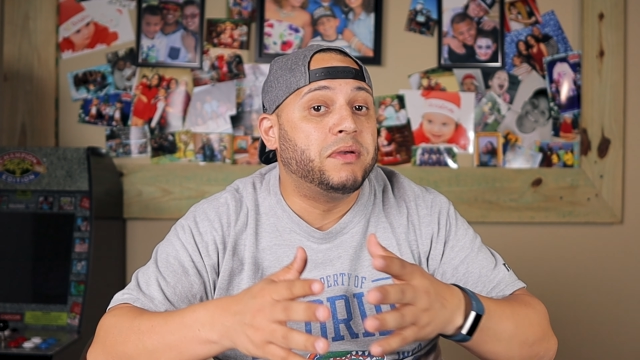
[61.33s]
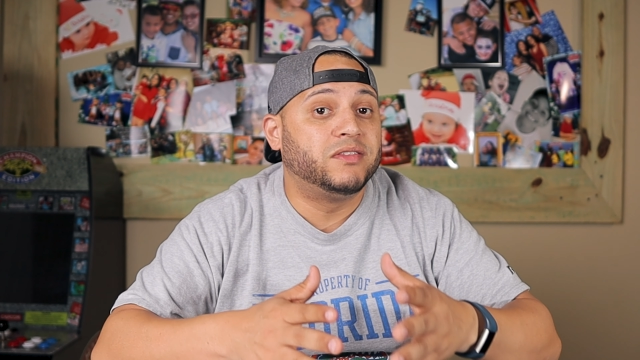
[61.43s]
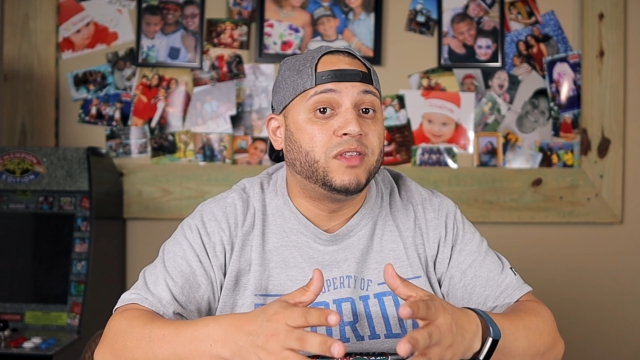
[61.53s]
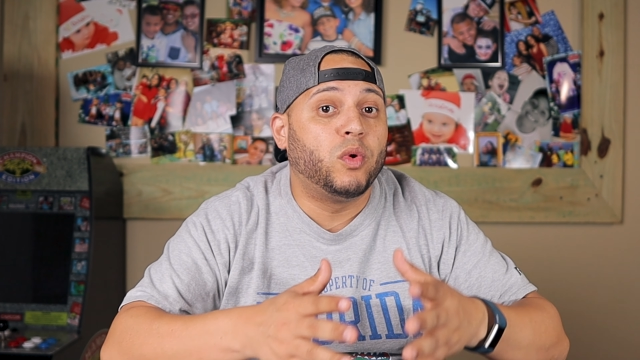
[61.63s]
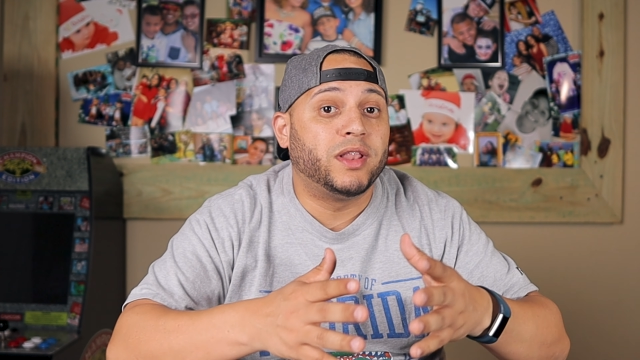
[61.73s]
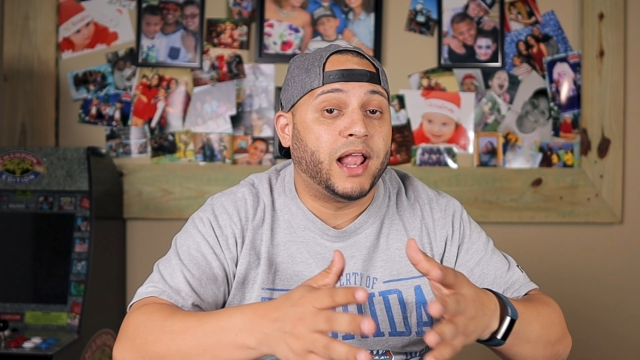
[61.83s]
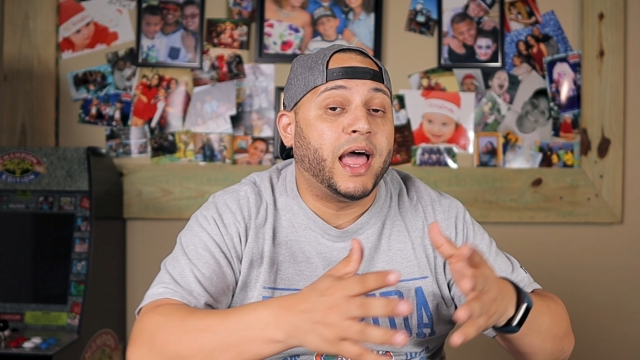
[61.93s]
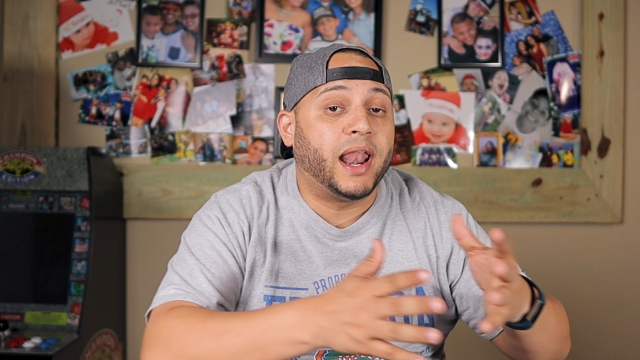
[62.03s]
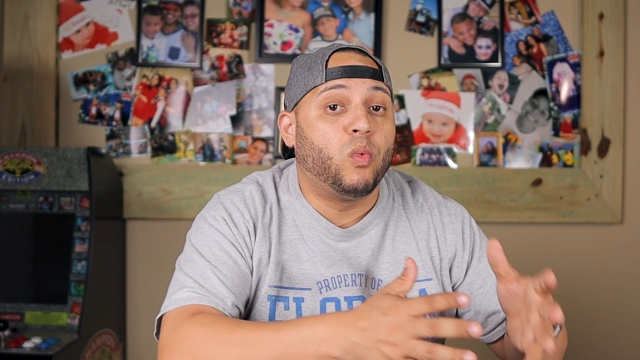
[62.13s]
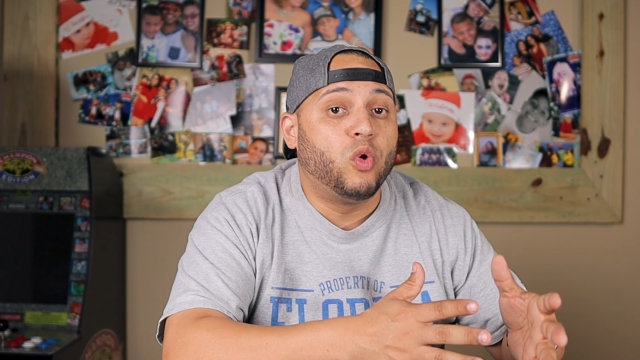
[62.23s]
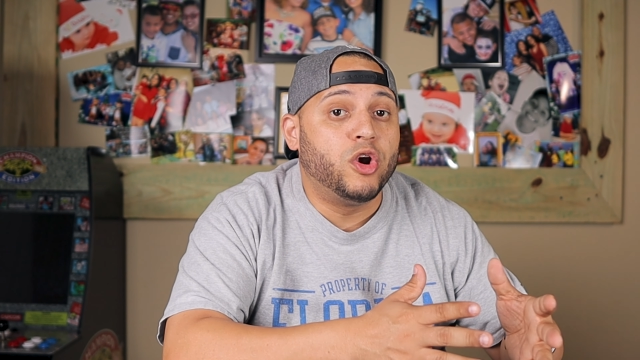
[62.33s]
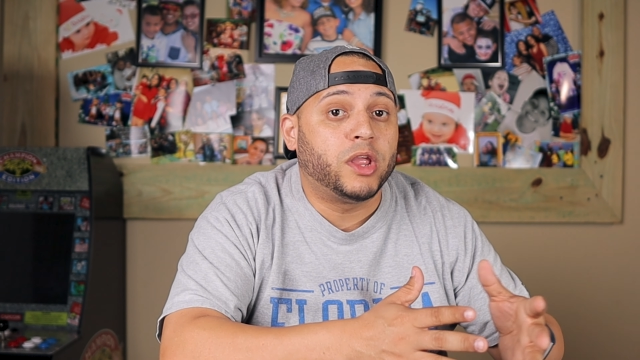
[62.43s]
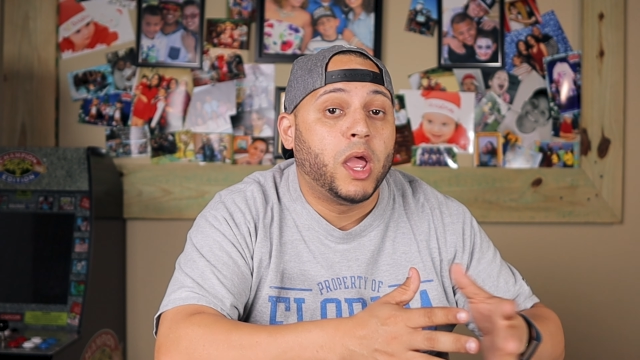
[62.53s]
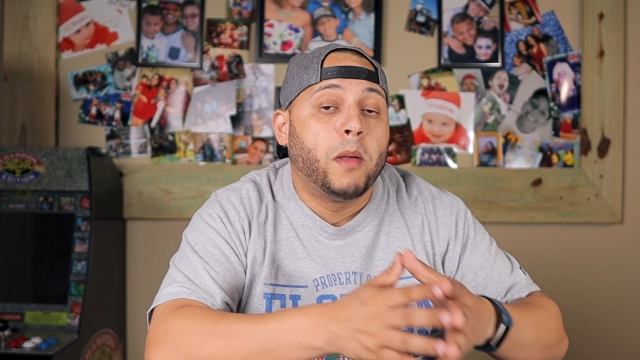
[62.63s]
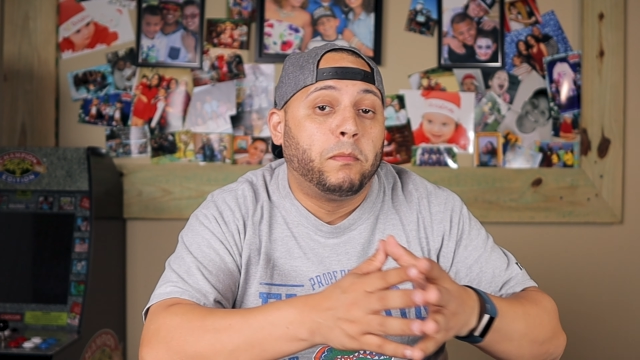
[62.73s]
busy with a lot of
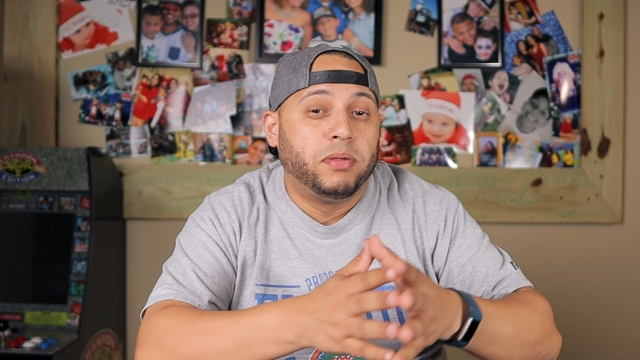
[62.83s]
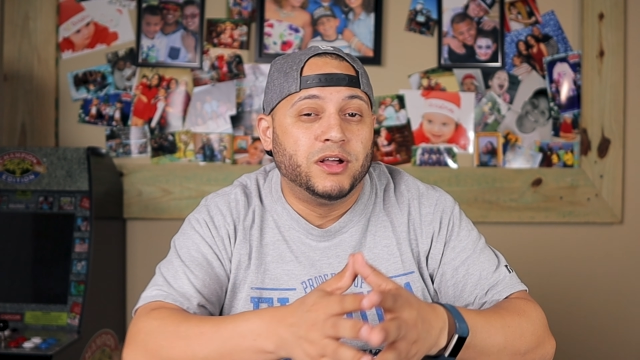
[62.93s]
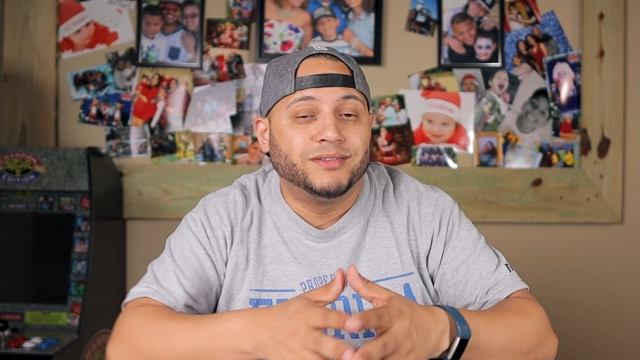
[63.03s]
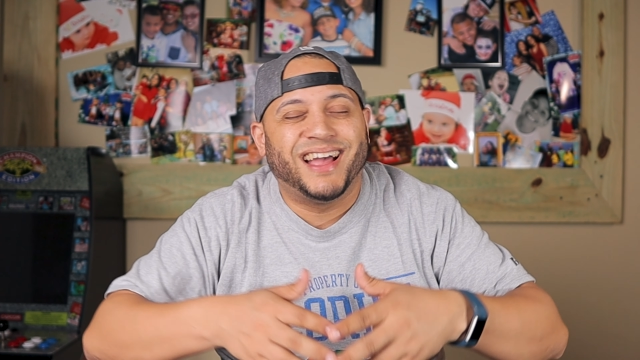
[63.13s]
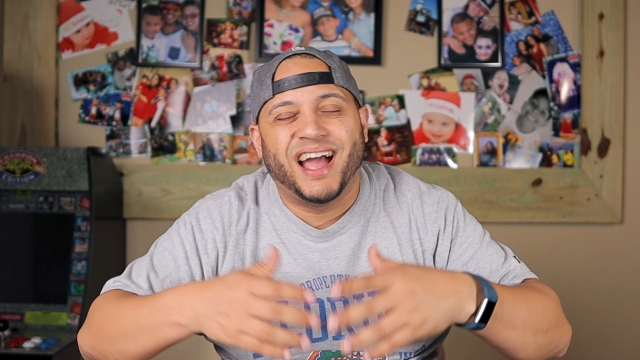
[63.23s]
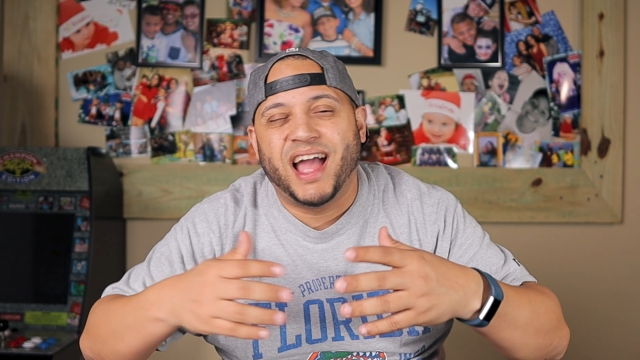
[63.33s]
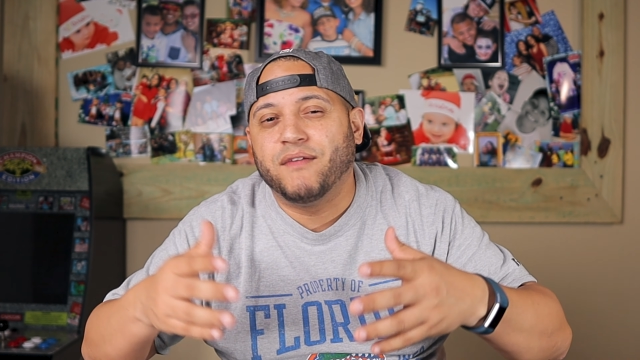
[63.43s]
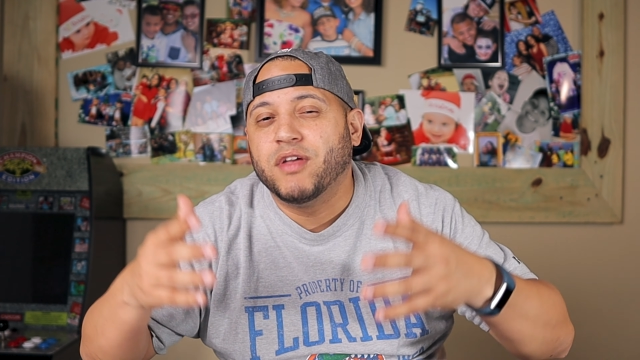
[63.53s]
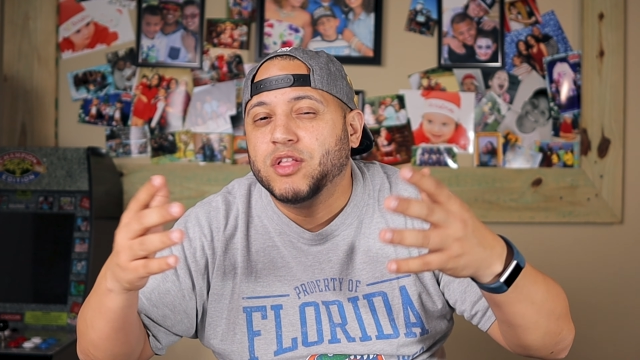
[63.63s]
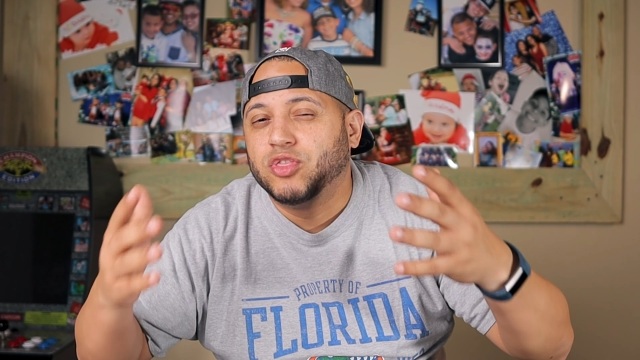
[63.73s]
work, plus I have